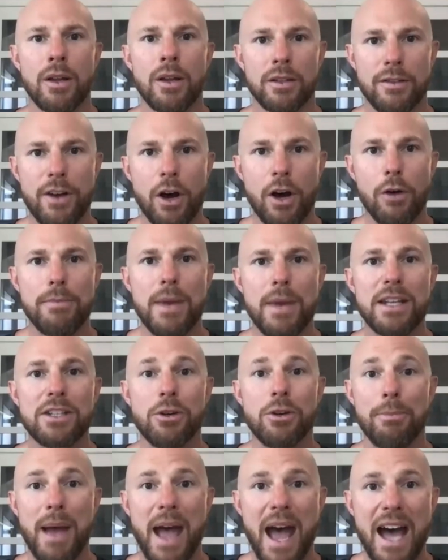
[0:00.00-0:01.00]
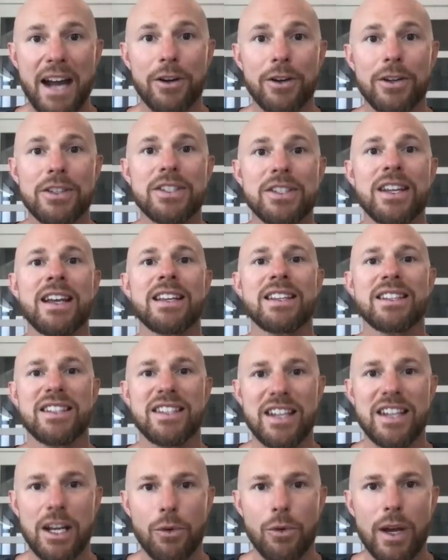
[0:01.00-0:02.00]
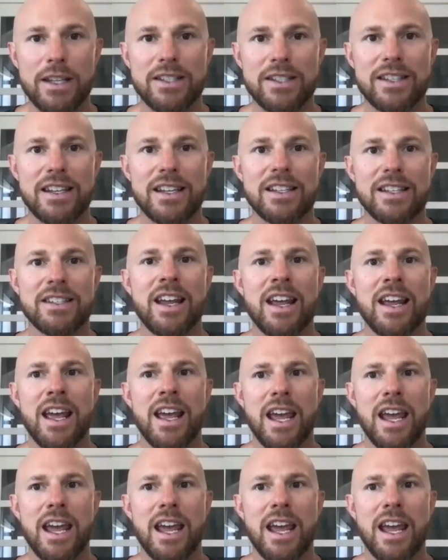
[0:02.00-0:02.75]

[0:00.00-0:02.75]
developmental patterns, sequences,